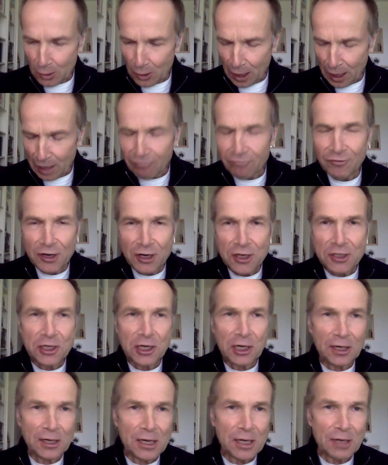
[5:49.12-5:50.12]
our first
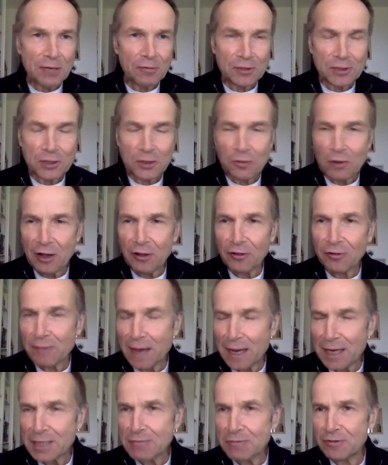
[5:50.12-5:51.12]
client was a wealth
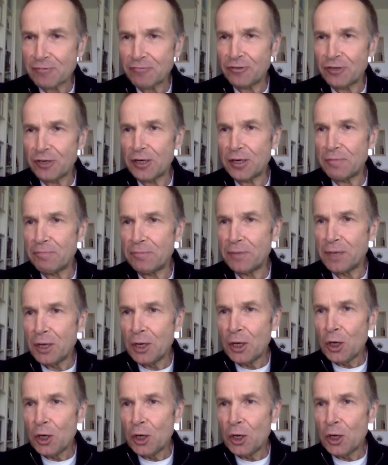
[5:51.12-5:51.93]
management firm